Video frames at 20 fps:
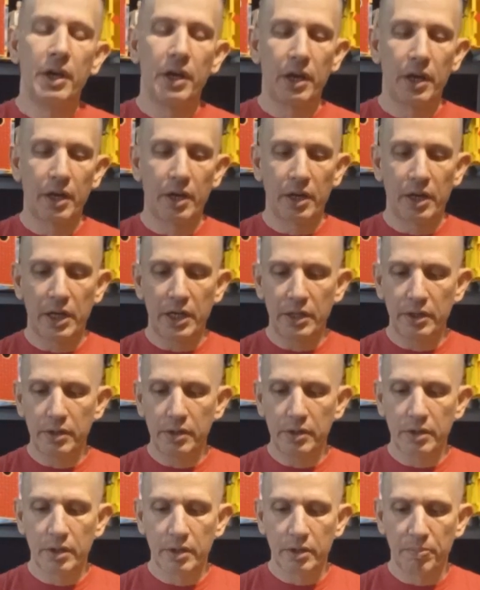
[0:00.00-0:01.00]
And I had
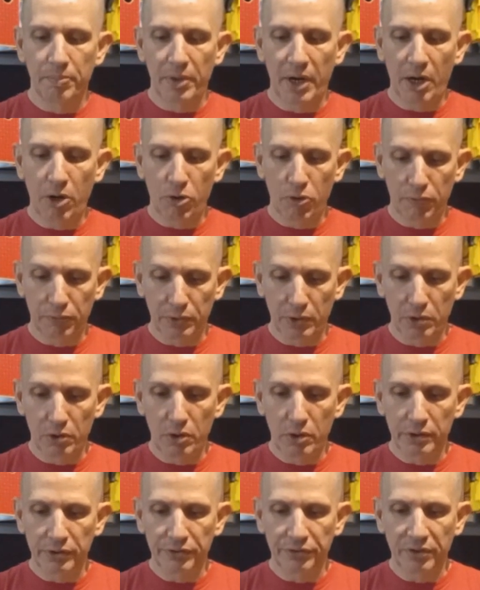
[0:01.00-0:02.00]
the barrel for the
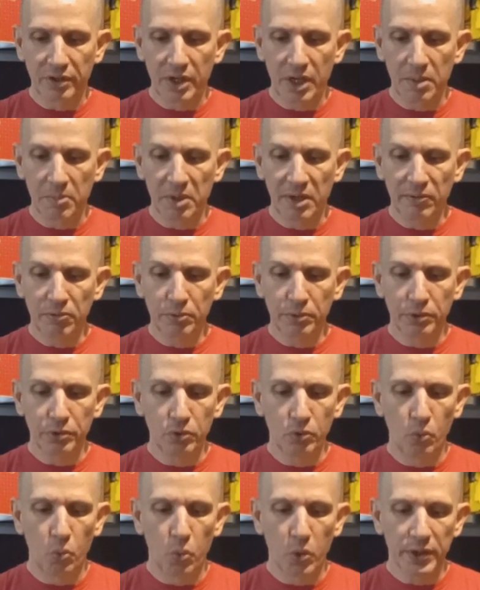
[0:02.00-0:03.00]
longest time. I never really
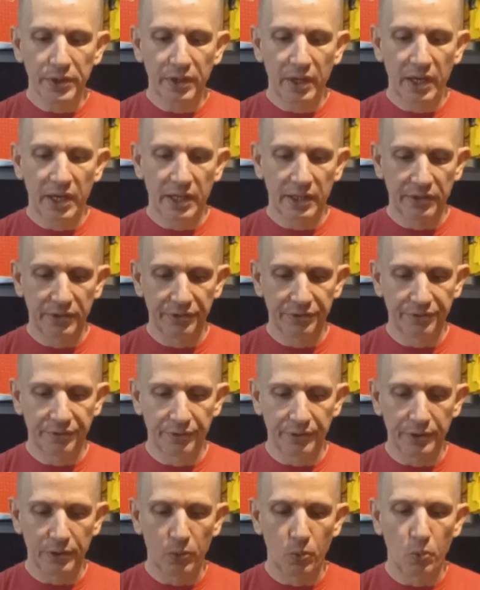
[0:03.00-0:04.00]
knew what the heck this
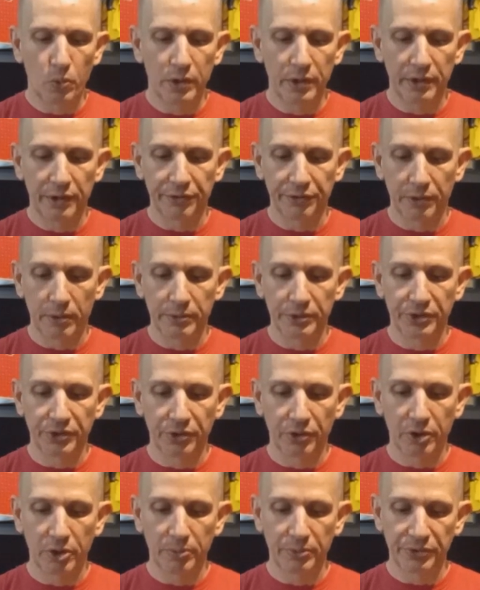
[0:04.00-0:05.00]
thing was. I always
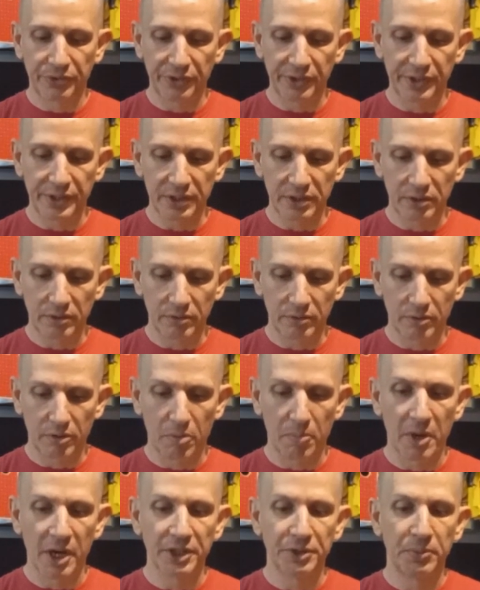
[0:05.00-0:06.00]
thought it was like, it
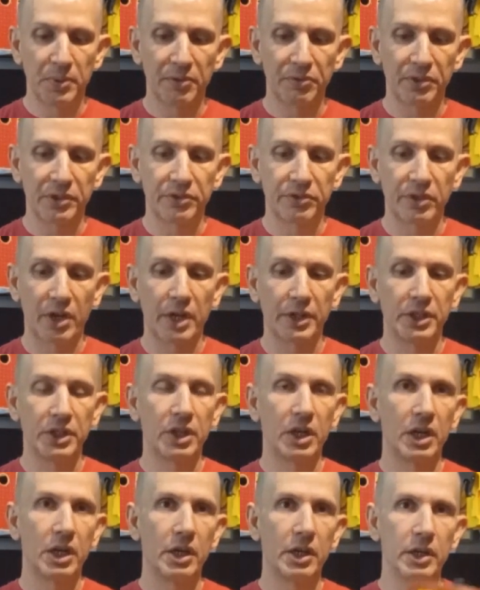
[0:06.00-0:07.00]
reminds me of like Donkey
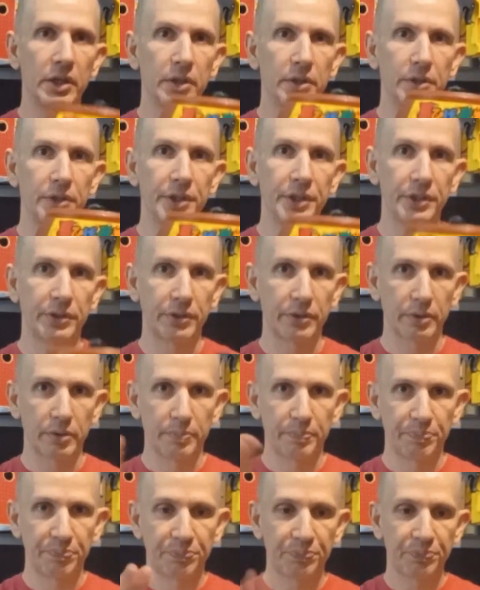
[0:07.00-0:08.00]
Kong, like
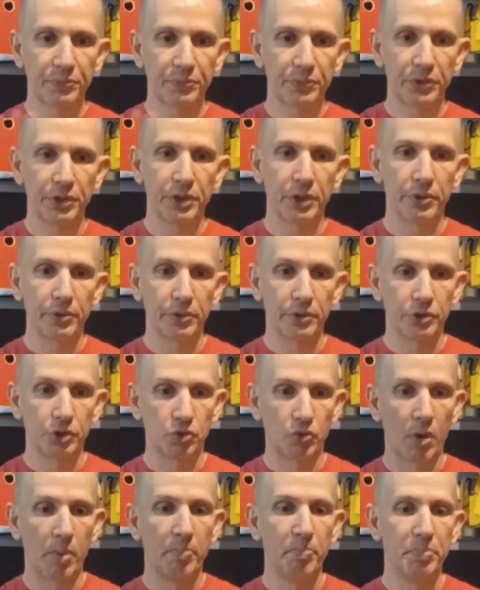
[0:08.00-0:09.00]
the, you know, the
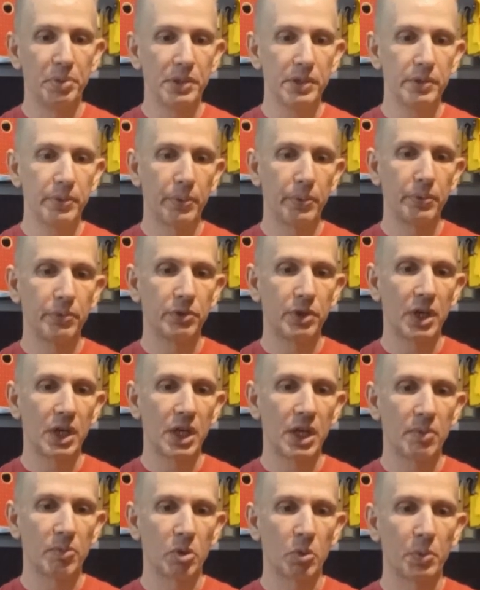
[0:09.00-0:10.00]
drum beat
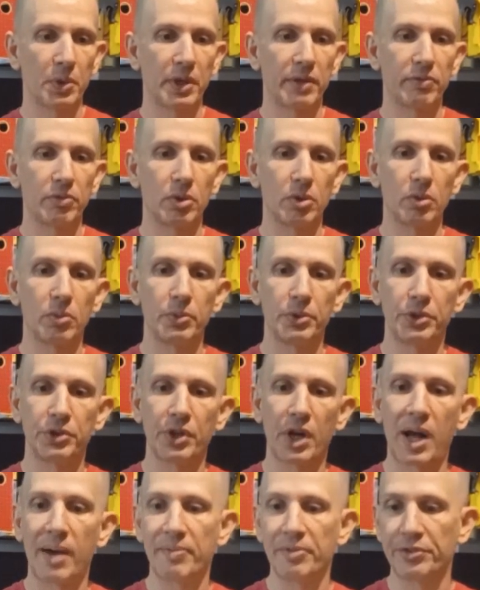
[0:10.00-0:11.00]
game or whatever, which
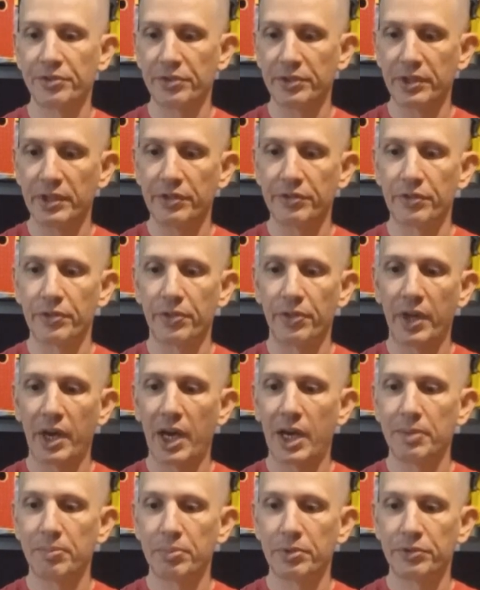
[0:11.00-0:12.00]
it obviously isn't
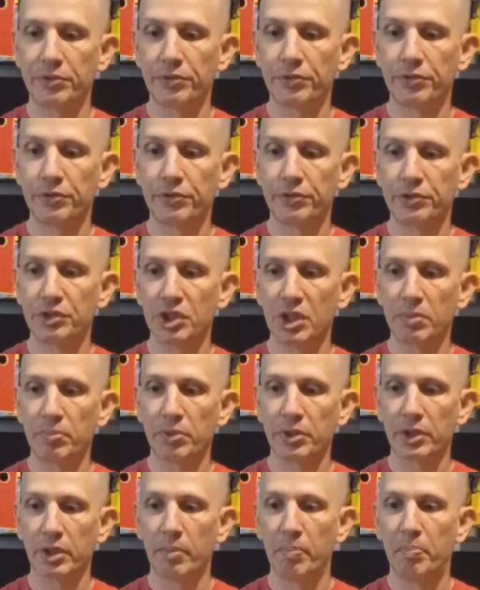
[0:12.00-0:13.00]
that, but since it's shaped
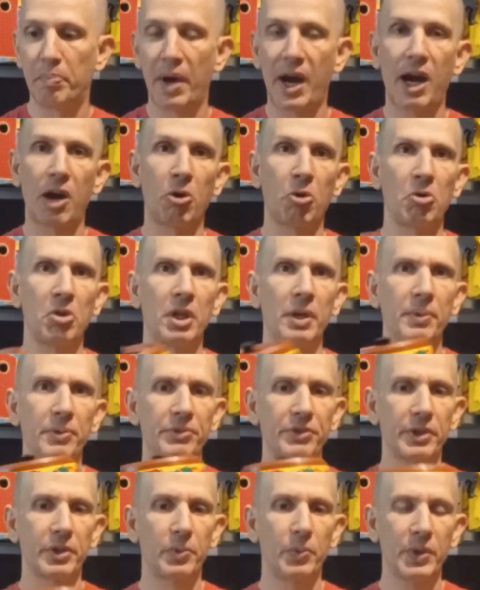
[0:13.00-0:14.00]
like a barrel, I
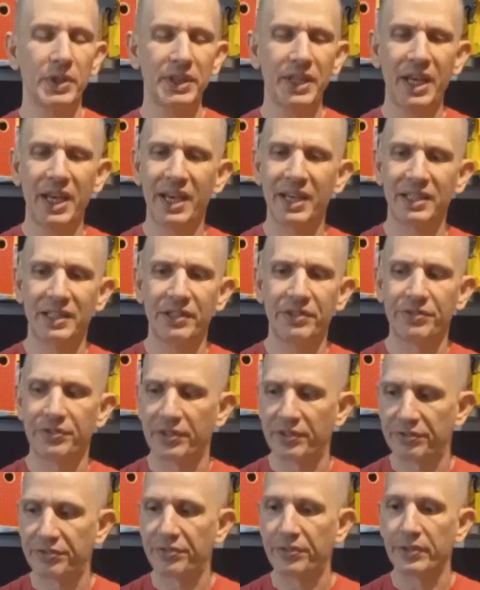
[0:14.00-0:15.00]
was like, what the heck is
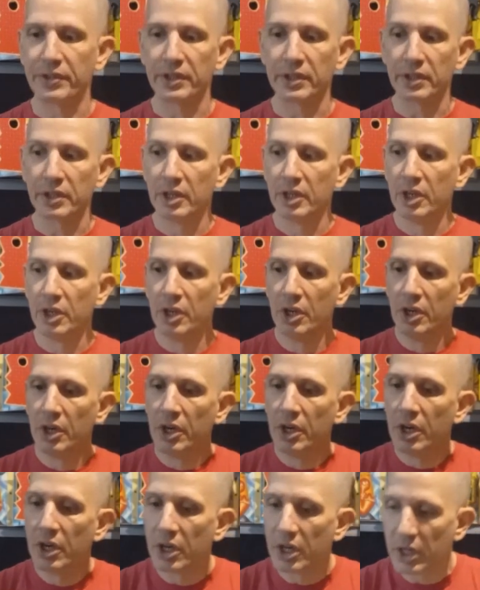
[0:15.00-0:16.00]
this thing?
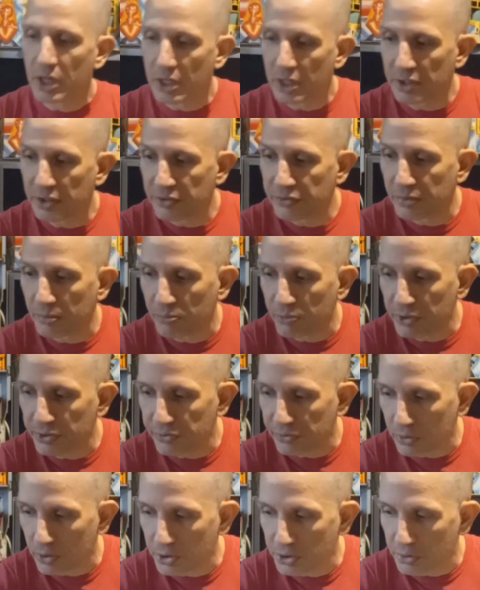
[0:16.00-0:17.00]
And I did some
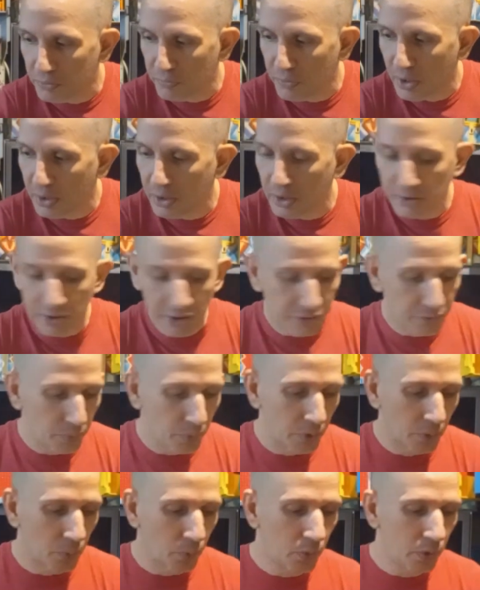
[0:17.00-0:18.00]
research and found out that's
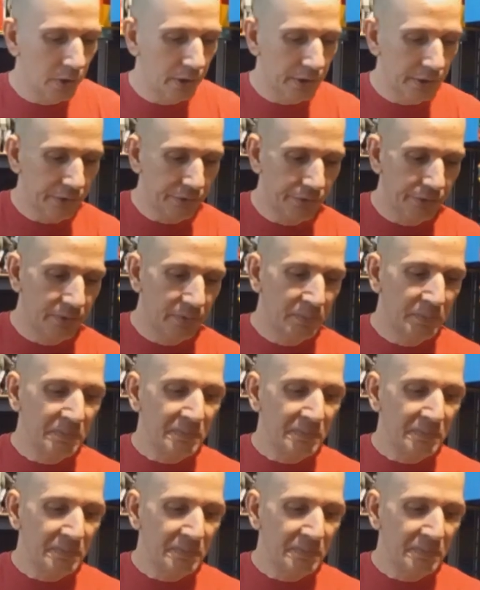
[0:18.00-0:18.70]
what it was.